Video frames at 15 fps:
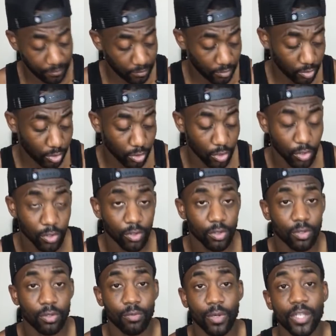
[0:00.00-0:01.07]
So
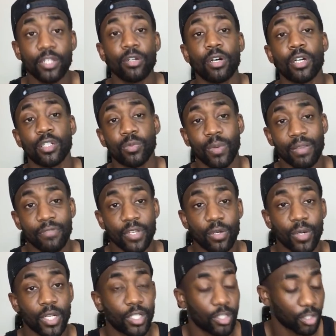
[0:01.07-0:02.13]
when you ask wavy
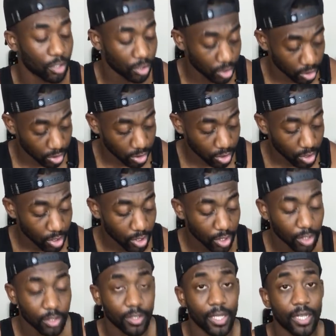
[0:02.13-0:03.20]
questions,
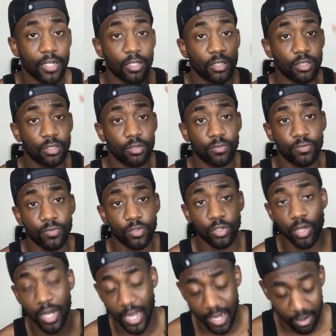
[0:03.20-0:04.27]
then you're
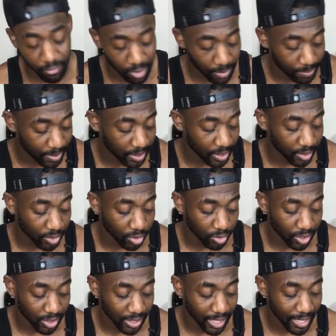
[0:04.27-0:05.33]
higher up in it. So this guy